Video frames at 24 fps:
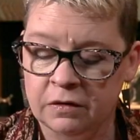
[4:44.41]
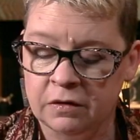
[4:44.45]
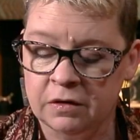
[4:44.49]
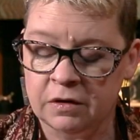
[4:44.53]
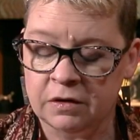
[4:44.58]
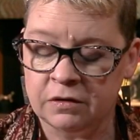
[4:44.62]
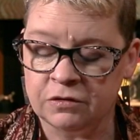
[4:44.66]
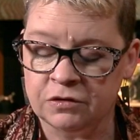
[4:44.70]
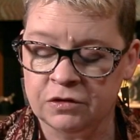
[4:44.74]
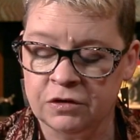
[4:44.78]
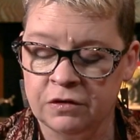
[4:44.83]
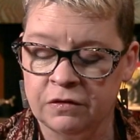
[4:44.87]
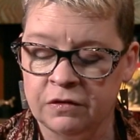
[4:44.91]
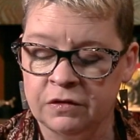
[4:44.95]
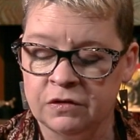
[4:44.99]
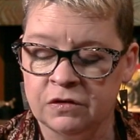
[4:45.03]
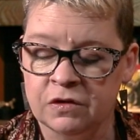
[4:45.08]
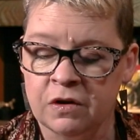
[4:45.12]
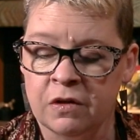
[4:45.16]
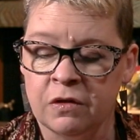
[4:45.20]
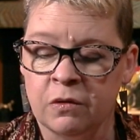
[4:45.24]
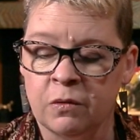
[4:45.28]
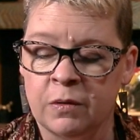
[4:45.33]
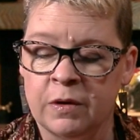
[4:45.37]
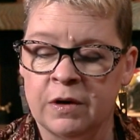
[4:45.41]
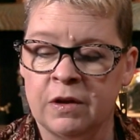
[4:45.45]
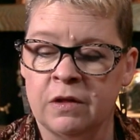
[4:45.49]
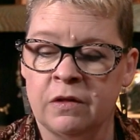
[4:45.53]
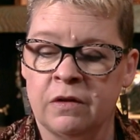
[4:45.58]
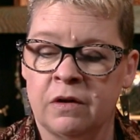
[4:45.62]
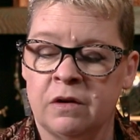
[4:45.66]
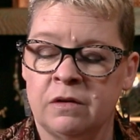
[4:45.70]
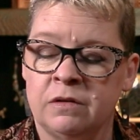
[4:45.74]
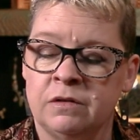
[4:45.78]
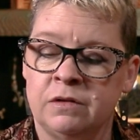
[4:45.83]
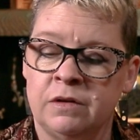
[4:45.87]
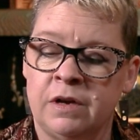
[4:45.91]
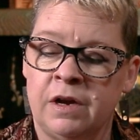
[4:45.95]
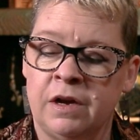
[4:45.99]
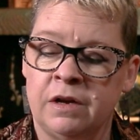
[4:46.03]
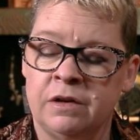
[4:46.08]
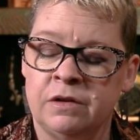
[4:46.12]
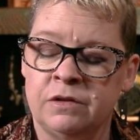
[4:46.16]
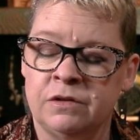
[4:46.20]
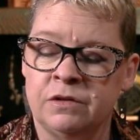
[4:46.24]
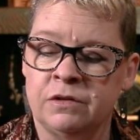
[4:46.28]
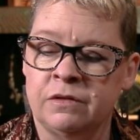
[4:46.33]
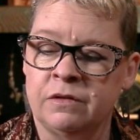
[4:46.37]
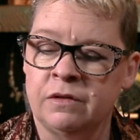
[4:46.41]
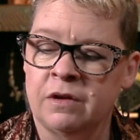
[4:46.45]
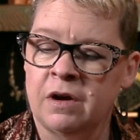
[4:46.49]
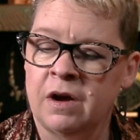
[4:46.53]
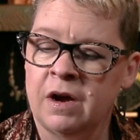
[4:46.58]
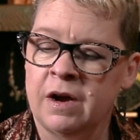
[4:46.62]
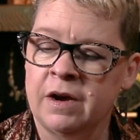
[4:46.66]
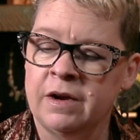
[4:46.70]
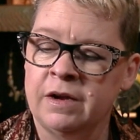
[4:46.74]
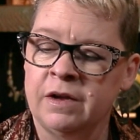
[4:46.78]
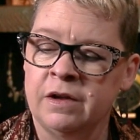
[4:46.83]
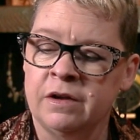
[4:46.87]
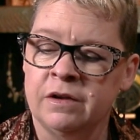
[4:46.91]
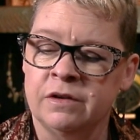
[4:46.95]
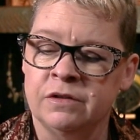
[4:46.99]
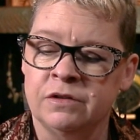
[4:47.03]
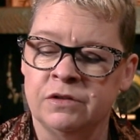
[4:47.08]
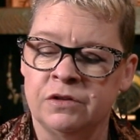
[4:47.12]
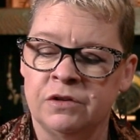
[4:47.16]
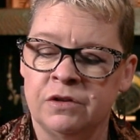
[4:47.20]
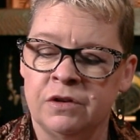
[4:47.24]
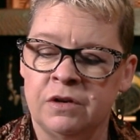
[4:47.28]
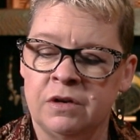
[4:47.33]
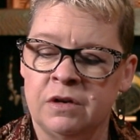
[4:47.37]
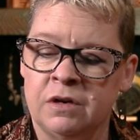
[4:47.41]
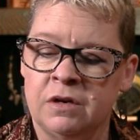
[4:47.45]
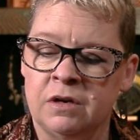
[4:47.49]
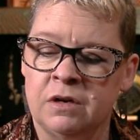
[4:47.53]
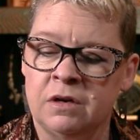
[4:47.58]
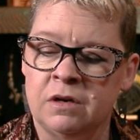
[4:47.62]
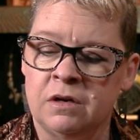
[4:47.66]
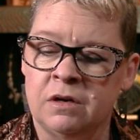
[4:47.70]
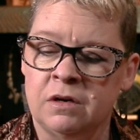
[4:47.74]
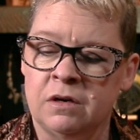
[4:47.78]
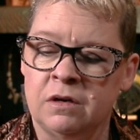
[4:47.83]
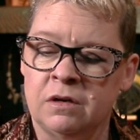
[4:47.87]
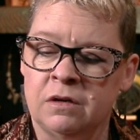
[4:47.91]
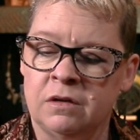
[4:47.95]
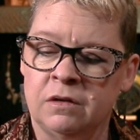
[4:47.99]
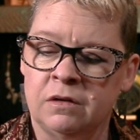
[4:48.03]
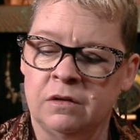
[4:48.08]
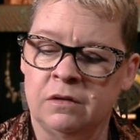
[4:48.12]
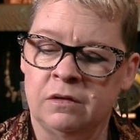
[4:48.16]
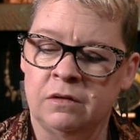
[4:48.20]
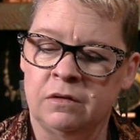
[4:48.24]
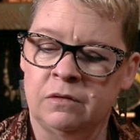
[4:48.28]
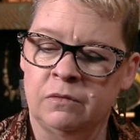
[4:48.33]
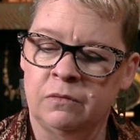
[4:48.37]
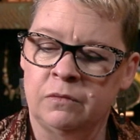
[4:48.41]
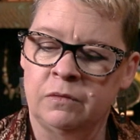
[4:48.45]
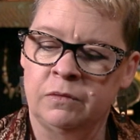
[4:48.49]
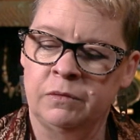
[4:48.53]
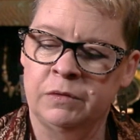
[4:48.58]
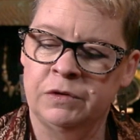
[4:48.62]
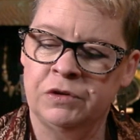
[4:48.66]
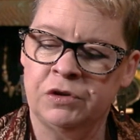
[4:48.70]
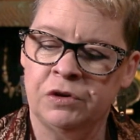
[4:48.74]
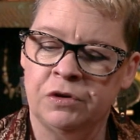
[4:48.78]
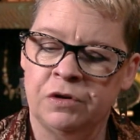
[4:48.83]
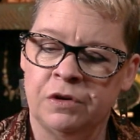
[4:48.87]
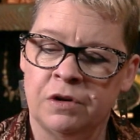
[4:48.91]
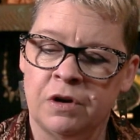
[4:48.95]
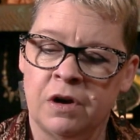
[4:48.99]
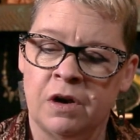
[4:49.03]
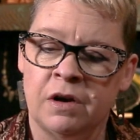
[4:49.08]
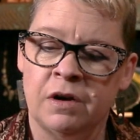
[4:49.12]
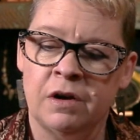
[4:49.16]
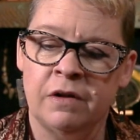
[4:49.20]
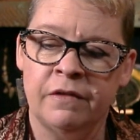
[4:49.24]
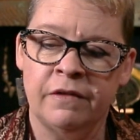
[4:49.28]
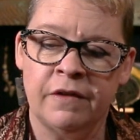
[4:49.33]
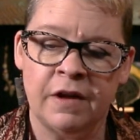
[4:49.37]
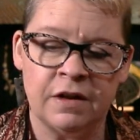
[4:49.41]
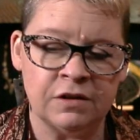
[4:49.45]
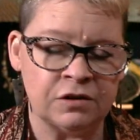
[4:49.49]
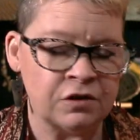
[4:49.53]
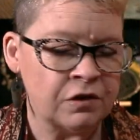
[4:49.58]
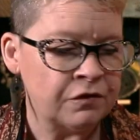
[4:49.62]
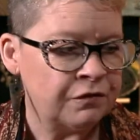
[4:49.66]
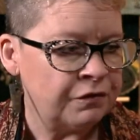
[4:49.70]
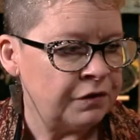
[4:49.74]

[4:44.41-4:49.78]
I'll turn this all the way to the end, the high end. When we turn it on, that's our